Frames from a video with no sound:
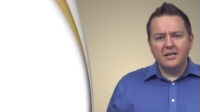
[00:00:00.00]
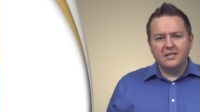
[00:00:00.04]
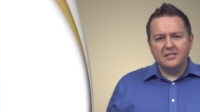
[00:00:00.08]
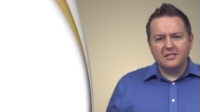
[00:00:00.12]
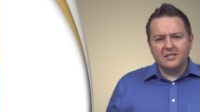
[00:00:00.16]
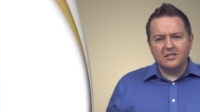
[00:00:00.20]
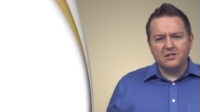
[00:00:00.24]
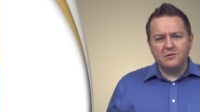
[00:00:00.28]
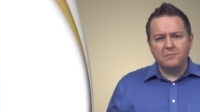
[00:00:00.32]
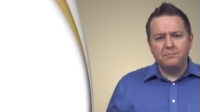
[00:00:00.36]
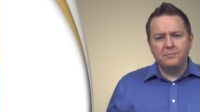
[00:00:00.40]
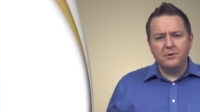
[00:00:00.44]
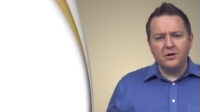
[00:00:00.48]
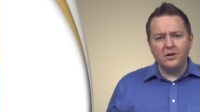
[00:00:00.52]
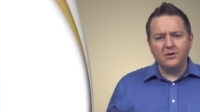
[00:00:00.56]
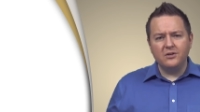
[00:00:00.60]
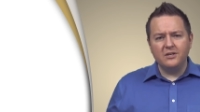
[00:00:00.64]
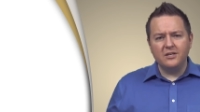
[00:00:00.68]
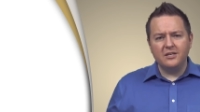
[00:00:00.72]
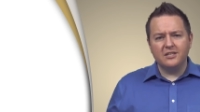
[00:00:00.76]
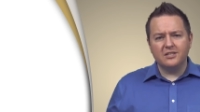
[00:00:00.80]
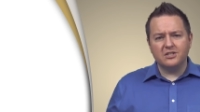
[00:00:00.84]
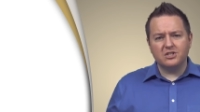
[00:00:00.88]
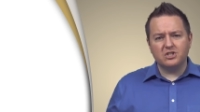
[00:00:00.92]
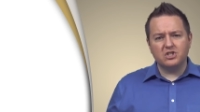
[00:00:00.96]
Since
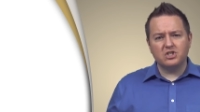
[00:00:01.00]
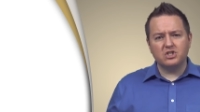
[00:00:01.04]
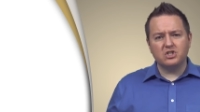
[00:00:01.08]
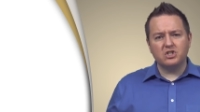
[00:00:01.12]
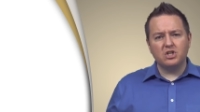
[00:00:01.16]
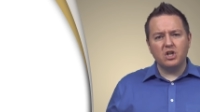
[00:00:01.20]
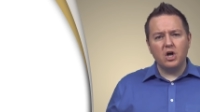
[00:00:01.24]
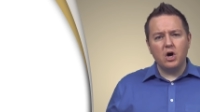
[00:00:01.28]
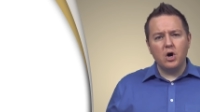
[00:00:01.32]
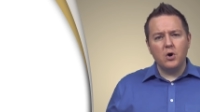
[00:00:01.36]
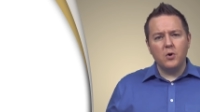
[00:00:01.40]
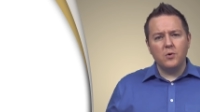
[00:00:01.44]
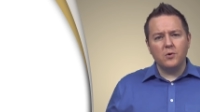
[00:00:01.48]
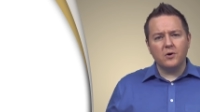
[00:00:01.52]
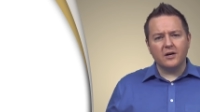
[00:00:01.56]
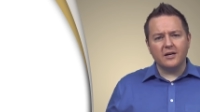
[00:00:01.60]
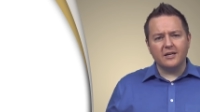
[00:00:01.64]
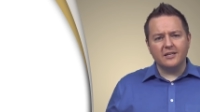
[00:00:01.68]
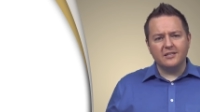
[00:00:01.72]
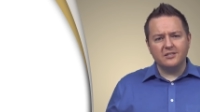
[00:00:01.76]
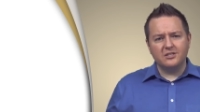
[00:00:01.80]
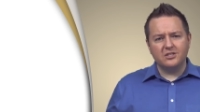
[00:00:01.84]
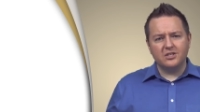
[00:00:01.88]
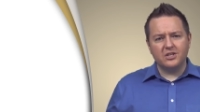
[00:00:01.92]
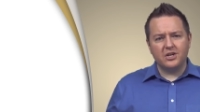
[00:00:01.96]
building a slow or
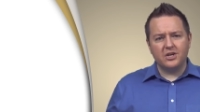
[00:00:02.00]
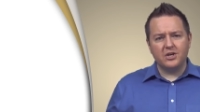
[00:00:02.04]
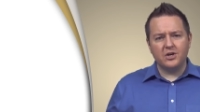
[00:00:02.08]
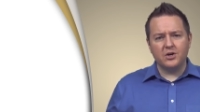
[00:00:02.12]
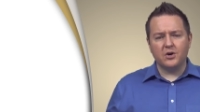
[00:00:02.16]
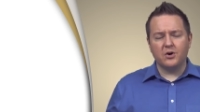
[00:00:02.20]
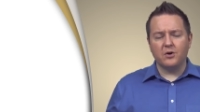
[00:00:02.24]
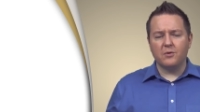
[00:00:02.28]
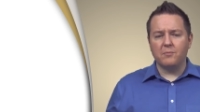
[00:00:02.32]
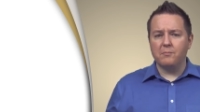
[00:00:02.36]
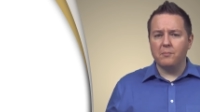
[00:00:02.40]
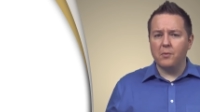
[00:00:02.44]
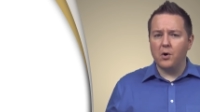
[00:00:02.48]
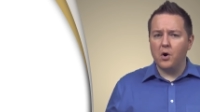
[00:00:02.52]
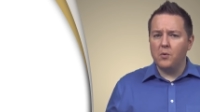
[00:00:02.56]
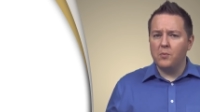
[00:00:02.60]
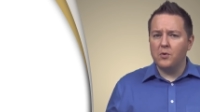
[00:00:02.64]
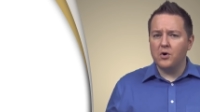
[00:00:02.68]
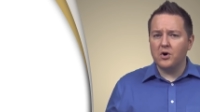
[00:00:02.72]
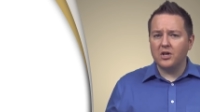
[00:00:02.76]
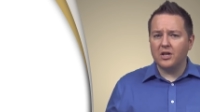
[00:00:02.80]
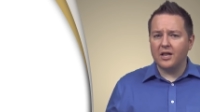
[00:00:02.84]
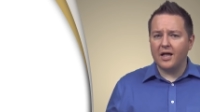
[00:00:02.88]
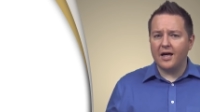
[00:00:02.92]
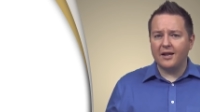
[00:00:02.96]
insecure
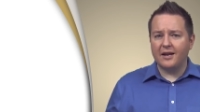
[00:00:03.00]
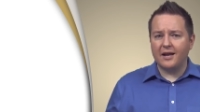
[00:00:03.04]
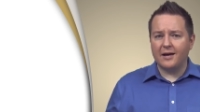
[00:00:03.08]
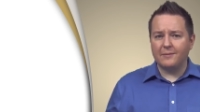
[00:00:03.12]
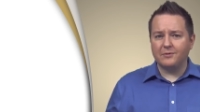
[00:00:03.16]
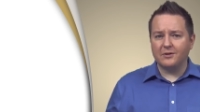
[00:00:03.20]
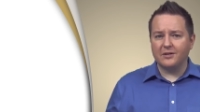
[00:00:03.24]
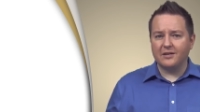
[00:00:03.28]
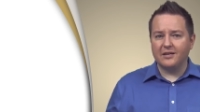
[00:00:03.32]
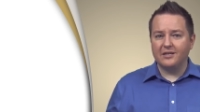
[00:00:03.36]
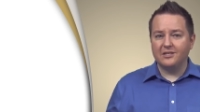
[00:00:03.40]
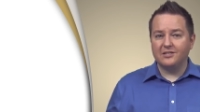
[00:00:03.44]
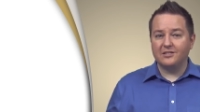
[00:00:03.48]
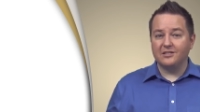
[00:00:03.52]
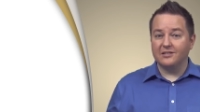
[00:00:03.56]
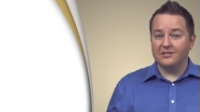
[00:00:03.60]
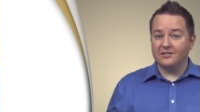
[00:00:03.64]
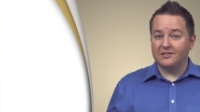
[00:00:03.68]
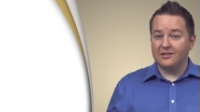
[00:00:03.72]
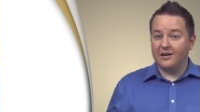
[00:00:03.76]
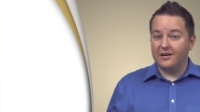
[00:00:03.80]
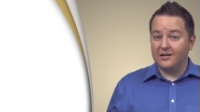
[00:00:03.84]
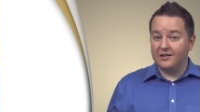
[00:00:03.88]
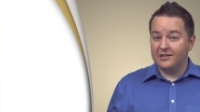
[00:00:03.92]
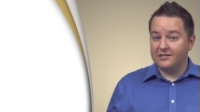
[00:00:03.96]
mobile cloud application
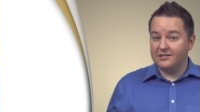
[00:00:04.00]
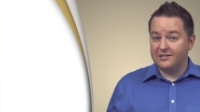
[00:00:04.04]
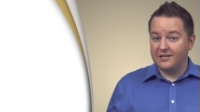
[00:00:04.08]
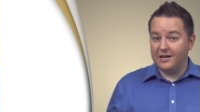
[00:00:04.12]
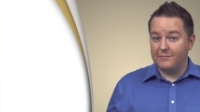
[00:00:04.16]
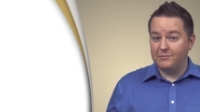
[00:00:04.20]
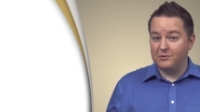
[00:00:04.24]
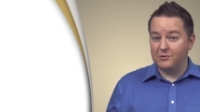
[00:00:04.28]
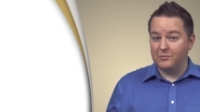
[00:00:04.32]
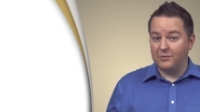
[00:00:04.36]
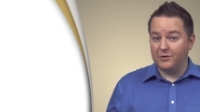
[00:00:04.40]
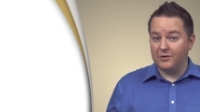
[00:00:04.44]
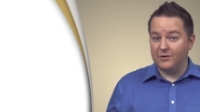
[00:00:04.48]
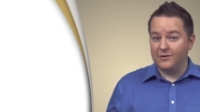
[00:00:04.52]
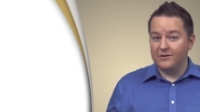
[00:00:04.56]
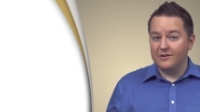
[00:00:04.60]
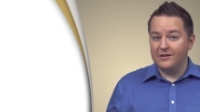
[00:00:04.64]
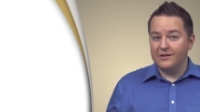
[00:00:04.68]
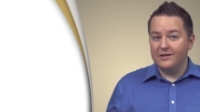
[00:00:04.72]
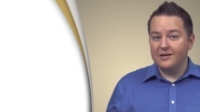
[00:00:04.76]
is unacceptable,